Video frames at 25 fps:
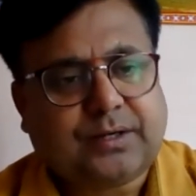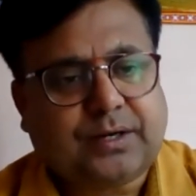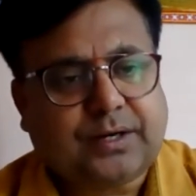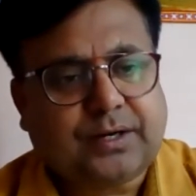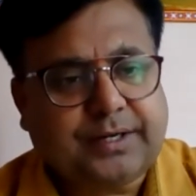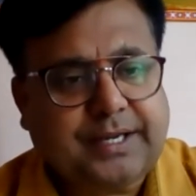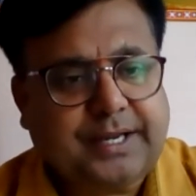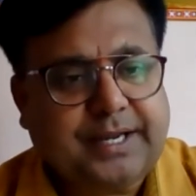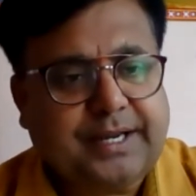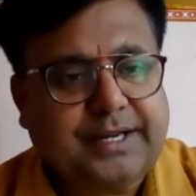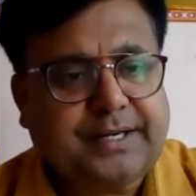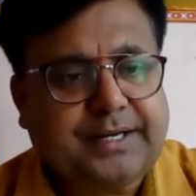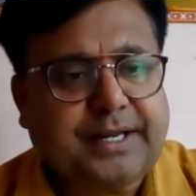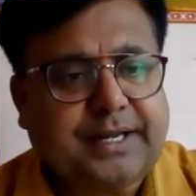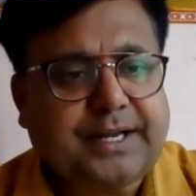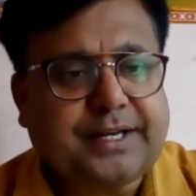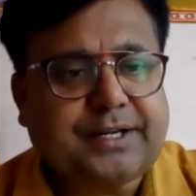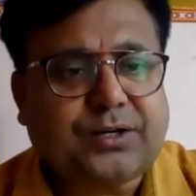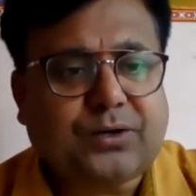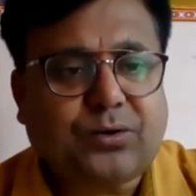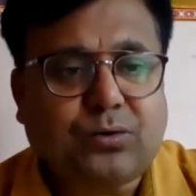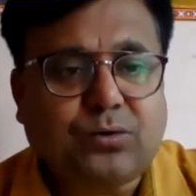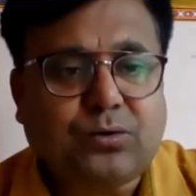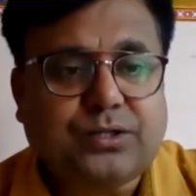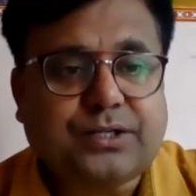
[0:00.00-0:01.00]
Again I
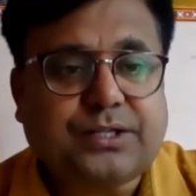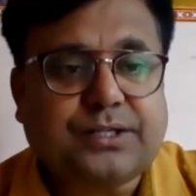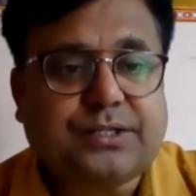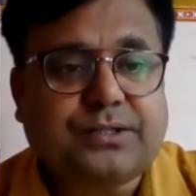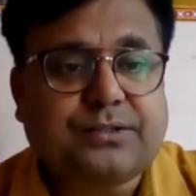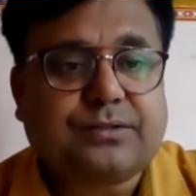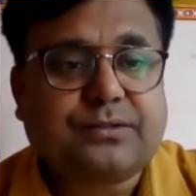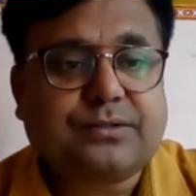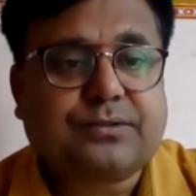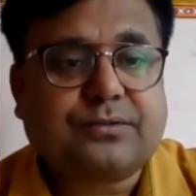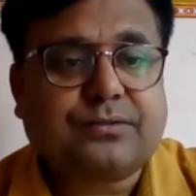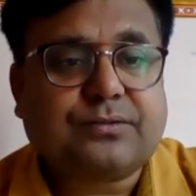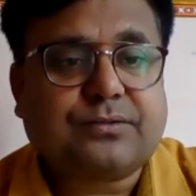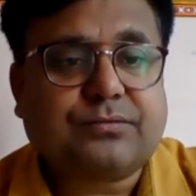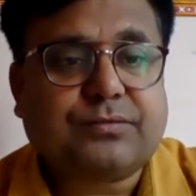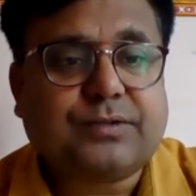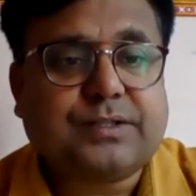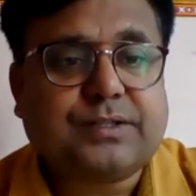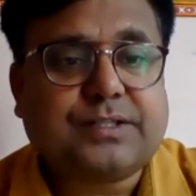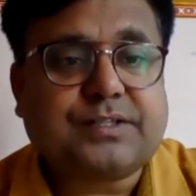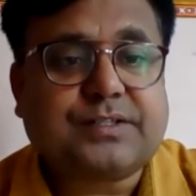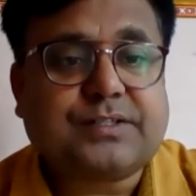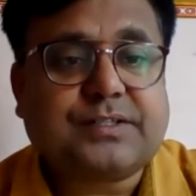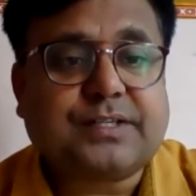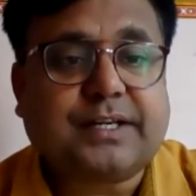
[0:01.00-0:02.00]
wrote it
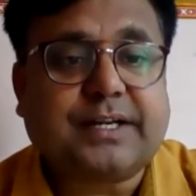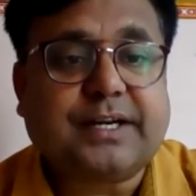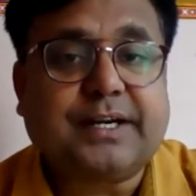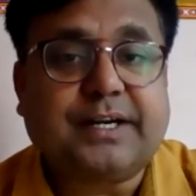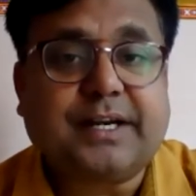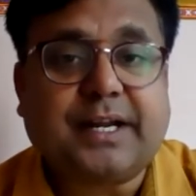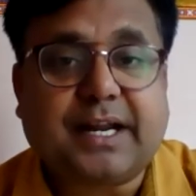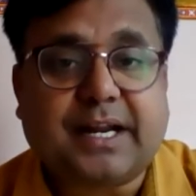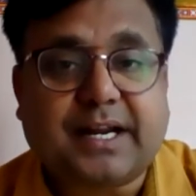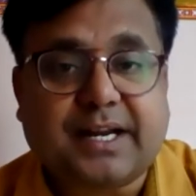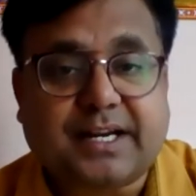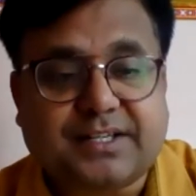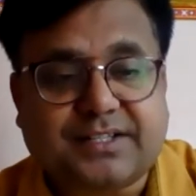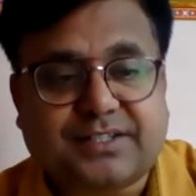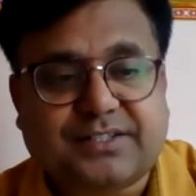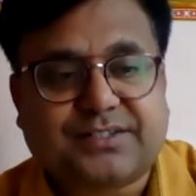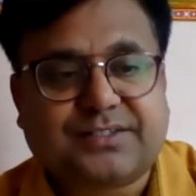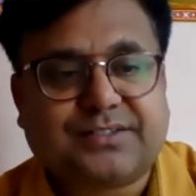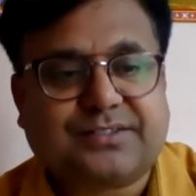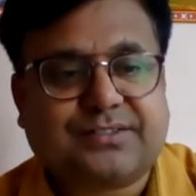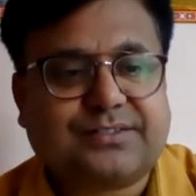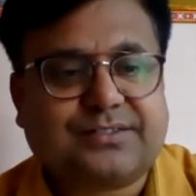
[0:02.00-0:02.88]
with a second hand,